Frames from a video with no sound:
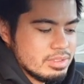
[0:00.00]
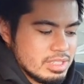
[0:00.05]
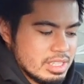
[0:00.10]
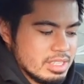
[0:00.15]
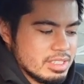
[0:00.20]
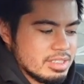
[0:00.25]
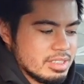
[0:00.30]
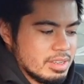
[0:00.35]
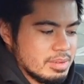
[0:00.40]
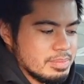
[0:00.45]

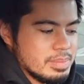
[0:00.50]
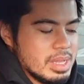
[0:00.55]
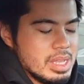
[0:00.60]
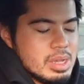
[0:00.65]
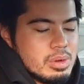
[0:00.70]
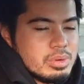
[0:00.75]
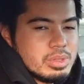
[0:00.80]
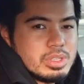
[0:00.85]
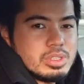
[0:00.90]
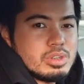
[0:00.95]
system
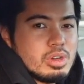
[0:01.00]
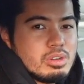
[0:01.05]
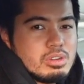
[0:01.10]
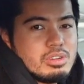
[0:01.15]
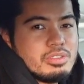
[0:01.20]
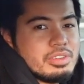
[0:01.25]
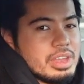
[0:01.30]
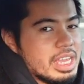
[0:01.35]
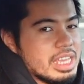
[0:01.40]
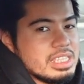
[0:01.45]
with a total
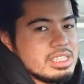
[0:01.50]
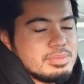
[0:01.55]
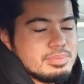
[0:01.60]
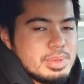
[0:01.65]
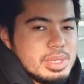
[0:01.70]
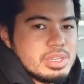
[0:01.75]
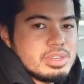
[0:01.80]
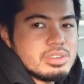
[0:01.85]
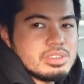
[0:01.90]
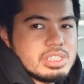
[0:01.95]
of eight
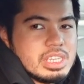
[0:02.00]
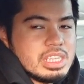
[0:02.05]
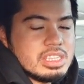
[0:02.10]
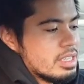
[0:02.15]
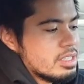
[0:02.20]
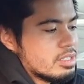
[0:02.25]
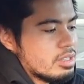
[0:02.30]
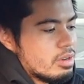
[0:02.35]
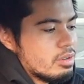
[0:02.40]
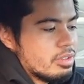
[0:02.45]
speakers.
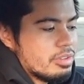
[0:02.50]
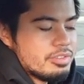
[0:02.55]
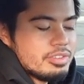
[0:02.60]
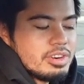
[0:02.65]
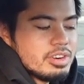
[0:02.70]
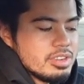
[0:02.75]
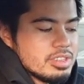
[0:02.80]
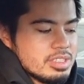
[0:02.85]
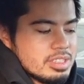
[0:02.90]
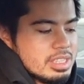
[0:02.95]
And so the
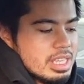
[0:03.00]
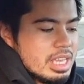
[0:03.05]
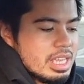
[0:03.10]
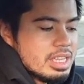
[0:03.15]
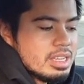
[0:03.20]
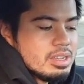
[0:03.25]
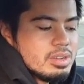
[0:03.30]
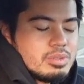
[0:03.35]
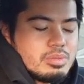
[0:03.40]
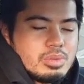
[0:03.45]
first
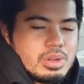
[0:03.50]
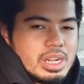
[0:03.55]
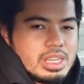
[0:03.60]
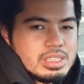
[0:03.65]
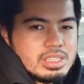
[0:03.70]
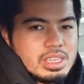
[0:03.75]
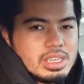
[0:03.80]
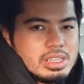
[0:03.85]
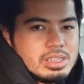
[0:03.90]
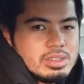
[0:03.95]
thing when I
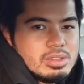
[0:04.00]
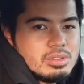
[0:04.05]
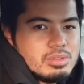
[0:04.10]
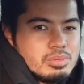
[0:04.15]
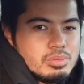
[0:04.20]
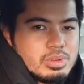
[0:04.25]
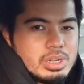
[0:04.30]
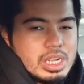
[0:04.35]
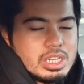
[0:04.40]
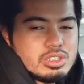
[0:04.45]
did,
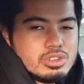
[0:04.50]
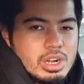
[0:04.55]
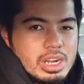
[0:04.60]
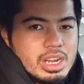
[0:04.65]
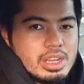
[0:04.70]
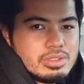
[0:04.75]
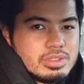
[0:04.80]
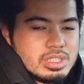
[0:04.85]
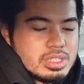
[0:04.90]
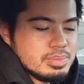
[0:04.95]
when I tried
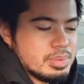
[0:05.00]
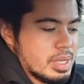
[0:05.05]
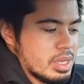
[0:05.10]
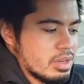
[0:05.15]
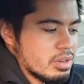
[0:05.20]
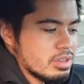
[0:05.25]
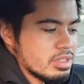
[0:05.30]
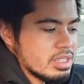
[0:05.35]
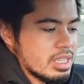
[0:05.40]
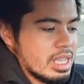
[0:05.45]
out the
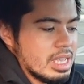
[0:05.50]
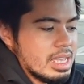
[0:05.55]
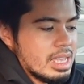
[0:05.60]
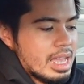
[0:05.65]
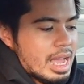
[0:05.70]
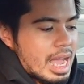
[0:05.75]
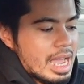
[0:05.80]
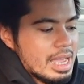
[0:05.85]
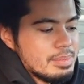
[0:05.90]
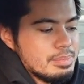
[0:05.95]
speakers,
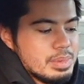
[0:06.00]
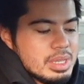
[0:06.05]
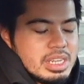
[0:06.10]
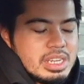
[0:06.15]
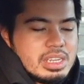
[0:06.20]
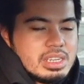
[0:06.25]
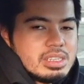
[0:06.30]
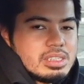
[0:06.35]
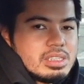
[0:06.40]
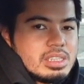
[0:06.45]
I
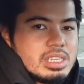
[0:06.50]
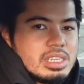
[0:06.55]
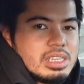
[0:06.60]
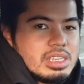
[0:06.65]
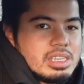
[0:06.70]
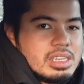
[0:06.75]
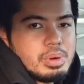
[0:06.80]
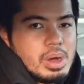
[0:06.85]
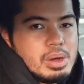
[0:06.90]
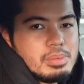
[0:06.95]

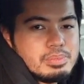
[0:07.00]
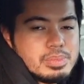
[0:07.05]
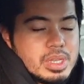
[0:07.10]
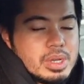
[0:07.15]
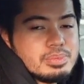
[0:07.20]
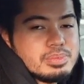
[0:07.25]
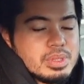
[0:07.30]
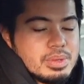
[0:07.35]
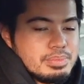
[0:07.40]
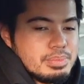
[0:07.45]
immediately pumped
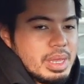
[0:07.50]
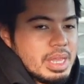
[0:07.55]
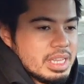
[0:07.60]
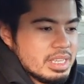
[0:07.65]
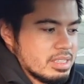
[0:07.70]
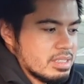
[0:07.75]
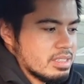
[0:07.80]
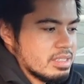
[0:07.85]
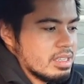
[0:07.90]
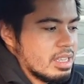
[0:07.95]
up the
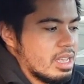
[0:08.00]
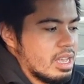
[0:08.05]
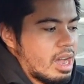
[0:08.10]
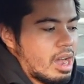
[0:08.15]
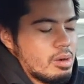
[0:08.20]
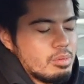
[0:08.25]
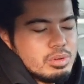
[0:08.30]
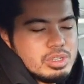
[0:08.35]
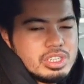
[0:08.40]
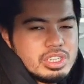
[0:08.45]
bass,
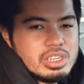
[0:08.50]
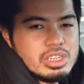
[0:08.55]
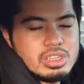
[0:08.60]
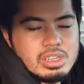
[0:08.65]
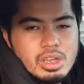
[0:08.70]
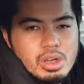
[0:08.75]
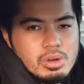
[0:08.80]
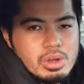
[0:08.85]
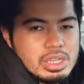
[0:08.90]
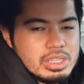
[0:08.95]
uh, which you can
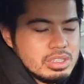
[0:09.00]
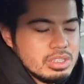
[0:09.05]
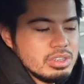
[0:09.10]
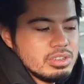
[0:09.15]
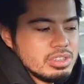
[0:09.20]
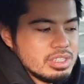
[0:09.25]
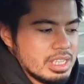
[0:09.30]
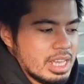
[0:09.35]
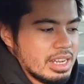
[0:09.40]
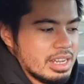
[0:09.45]
go into your
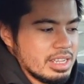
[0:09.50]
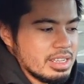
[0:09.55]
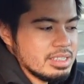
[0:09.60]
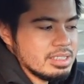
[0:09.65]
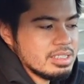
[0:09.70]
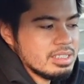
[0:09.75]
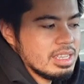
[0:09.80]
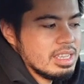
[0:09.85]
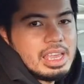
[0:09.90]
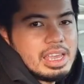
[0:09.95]

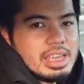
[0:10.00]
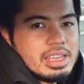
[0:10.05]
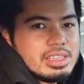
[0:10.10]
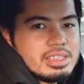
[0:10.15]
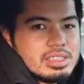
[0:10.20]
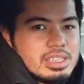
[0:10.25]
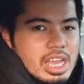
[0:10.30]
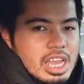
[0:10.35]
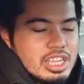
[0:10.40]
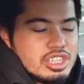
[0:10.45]
settings
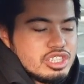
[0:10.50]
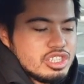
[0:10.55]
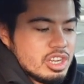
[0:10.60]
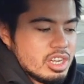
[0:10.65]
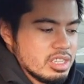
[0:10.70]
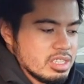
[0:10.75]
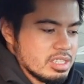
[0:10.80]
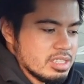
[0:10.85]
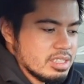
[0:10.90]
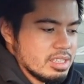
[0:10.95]
and
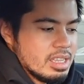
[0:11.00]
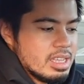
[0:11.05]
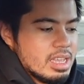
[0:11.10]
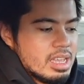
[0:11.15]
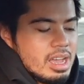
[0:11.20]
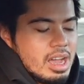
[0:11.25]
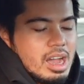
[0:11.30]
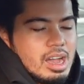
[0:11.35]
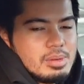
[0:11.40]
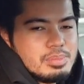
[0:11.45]
adjust
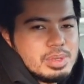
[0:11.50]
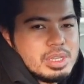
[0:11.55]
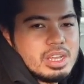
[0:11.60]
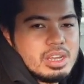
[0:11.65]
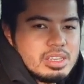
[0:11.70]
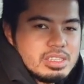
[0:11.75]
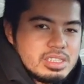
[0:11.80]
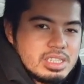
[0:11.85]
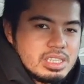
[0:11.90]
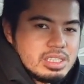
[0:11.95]
uh,
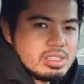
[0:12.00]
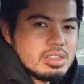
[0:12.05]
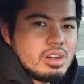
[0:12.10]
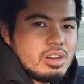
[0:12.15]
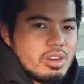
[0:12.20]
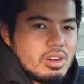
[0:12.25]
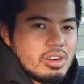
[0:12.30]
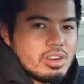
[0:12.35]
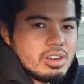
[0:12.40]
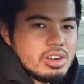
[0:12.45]
because this
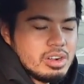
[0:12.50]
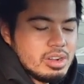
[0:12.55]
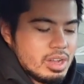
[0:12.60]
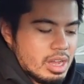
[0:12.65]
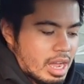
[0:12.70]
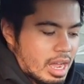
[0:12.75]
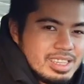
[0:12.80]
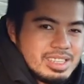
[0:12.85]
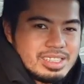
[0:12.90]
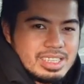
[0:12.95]
car
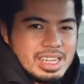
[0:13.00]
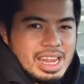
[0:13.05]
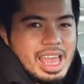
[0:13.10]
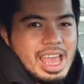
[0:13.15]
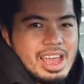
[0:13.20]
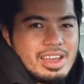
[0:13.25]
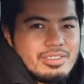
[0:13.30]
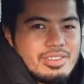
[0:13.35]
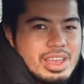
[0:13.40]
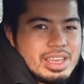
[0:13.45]
doesn't
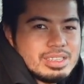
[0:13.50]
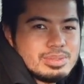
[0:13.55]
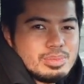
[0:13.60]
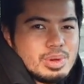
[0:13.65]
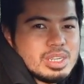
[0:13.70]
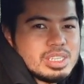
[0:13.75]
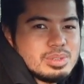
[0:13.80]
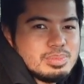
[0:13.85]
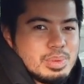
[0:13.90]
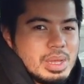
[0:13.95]
have as
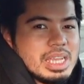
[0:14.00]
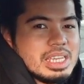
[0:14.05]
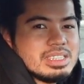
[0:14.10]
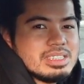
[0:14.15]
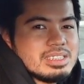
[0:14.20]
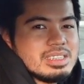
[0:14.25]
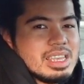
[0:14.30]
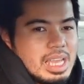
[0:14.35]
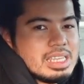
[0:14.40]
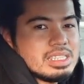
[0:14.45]
much
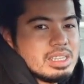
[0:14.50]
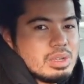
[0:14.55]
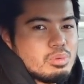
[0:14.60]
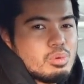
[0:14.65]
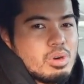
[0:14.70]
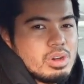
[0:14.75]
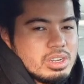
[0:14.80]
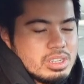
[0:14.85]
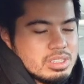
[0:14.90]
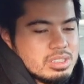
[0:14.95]
bass as I
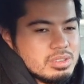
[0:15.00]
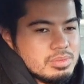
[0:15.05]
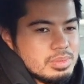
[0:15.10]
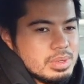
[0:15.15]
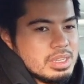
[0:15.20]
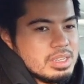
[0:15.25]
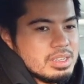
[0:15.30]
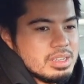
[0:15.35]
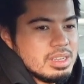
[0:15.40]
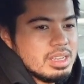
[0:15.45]
want it to
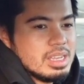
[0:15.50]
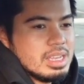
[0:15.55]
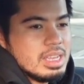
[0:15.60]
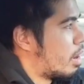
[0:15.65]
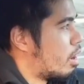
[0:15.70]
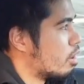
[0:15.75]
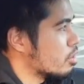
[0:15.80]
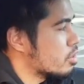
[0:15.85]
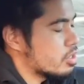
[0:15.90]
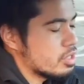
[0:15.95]
be.
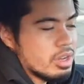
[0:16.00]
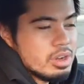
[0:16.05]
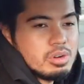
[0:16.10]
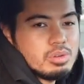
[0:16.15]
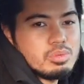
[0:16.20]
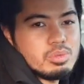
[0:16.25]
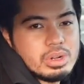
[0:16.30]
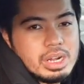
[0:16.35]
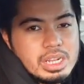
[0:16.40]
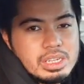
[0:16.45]
Also,
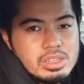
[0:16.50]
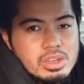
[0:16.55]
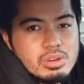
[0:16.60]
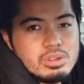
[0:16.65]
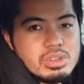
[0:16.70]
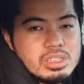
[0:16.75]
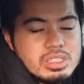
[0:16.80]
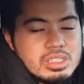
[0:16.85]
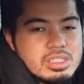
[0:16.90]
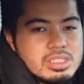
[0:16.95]
what I
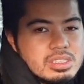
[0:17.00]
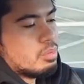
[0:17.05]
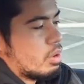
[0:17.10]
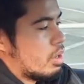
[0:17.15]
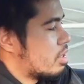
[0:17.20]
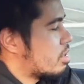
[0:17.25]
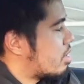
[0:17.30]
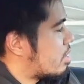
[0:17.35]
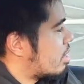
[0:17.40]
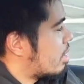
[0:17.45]
noticed
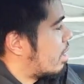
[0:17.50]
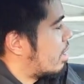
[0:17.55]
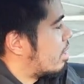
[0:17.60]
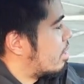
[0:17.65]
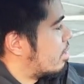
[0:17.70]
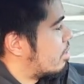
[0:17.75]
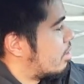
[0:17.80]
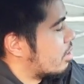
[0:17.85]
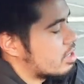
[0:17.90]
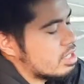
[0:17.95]
was
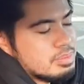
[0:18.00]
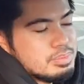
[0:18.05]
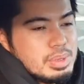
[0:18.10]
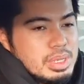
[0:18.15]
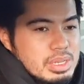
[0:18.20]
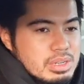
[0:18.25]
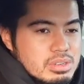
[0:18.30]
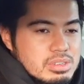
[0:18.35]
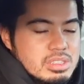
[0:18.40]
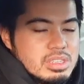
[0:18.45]
the
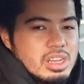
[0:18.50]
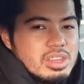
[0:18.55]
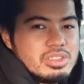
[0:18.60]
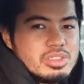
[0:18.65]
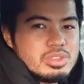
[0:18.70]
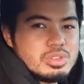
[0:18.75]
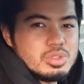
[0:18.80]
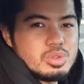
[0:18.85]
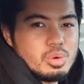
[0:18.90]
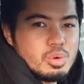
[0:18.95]
speakers on the
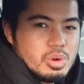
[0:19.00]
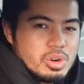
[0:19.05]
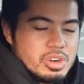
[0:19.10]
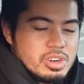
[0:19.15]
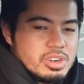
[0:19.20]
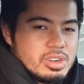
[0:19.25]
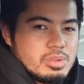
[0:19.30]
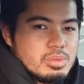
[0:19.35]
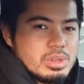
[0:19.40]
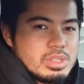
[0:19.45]
door,
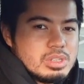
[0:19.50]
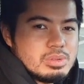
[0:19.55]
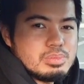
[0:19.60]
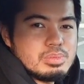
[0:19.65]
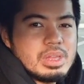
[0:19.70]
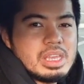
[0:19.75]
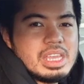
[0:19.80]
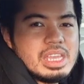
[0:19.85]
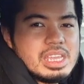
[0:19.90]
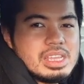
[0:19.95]
when you're
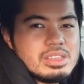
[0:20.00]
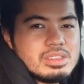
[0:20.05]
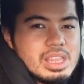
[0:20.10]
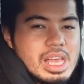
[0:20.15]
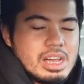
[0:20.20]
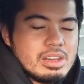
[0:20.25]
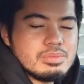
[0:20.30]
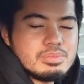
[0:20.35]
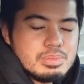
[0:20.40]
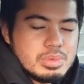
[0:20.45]
playing
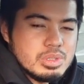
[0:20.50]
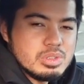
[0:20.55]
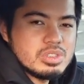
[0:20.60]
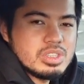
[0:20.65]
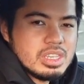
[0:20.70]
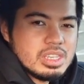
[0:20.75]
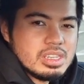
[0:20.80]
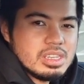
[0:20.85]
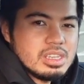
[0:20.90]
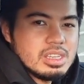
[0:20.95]
loud
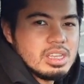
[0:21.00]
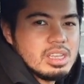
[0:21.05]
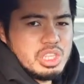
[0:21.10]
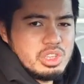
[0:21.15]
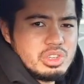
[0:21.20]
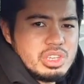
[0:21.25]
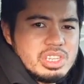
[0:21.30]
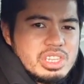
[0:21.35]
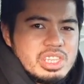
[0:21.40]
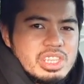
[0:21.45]
music, you
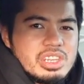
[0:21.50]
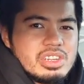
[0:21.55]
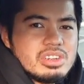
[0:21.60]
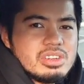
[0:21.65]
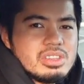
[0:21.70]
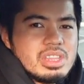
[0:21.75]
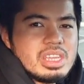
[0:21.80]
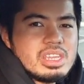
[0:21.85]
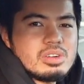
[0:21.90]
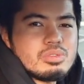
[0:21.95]
can
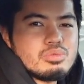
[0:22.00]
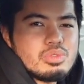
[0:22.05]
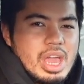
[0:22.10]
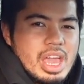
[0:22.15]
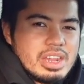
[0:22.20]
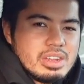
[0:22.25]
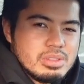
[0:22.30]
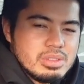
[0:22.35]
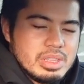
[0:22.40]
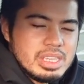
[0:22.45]
hear like a
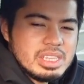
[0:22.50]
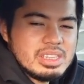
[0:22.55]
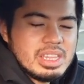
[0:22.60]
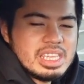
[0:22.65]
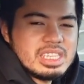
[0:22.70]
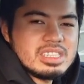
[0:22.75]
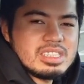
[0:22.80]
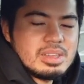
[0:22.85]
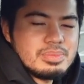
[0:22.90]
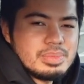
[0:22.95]
rattling,
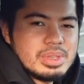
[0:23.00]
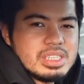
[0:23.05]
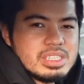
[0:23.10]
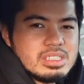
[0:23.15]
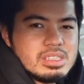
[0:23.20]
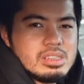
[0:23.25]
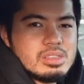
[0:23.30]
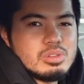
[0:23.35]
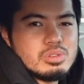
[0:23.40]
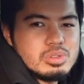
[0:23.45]
like something's
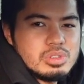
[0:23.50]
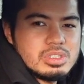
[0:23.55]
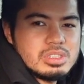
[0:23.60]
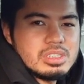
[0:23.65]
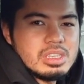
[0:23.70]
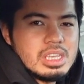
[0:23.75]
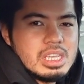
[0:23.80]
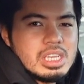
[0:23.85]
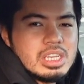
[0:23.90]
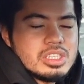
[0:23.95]

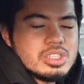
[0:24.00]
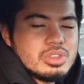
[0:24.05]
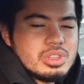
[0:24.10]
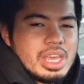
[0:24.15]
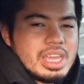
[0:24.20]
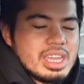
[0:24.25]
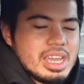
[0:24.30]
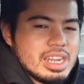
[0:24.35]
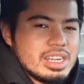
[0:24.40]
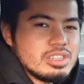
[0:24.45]
loose. So
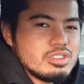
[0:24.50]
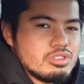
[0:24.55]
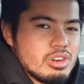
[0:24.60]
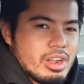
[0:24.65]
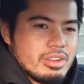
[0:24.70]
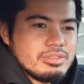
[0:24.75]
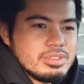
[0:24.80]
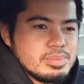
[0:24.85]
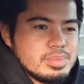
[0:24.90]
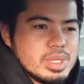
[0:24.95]
that kind of
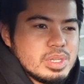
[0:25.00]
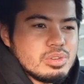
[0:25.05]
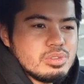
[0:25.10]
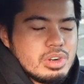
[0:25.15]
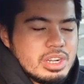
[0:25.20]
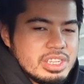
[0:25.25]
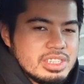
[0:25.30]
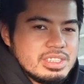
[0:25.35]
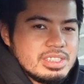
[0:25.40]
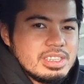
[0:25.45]
drives me
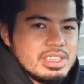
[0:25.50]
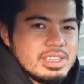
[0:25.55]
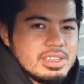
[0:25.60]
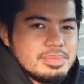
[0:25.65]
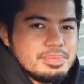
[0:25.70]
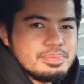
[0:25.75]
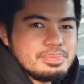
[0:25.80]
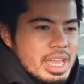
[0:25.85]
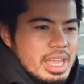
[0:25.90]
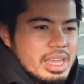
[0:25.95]
crazy.
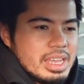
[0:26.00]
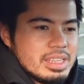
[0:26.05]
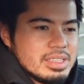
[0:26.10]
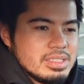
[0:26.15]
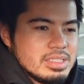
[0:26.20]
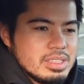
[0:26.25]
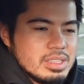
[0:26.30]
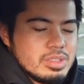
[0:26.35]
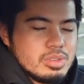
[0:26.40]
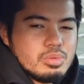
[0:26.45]
And
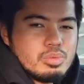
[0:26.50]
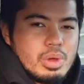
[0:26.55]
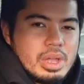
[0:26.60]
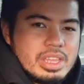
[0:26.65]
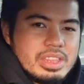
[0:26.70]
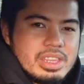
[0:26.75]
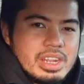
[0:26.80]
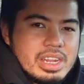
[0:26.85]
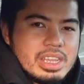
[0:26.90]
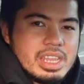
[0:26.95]
the way
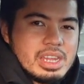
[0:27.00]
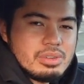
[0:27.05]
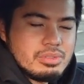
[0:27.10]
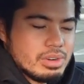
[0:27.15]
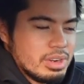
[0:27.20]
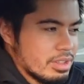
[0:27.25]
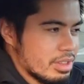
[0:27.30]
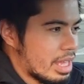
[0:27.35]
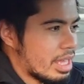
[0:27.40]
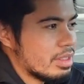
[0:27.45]
that I get
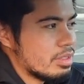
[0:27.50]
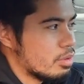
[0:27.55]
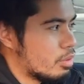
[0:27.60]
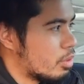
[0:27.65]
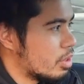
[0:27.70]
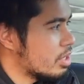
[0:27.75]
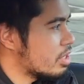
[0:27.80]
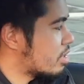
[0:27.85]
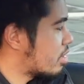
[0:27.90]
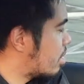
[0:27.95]
rid of that
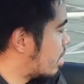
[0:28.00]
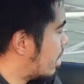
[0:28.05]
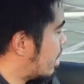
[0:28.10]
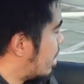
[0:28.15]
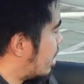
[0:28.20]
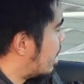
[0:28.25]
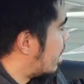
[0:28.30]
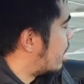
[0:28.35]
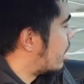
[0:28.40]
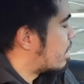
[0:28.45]
noise
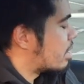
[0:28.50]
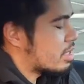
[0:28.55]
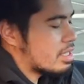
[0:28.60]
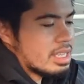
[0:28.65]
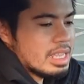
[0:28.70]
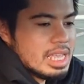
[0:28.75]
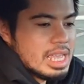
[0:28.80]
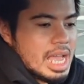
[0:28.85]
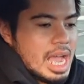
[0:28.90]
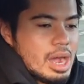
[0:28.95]
is
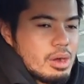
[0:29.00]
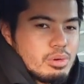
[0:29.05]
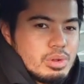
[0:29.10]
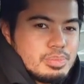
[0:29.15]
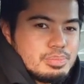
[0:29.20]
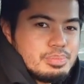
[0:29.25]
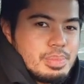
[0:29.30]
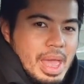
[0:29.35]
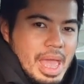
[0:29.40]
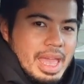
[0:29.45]
I
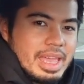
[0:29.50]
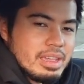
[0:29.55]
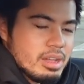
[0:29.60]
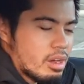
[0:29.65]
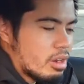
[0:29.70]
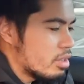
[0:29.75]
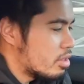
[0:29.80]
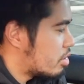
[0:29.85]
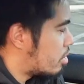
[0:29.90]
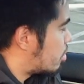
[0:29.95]
would bang on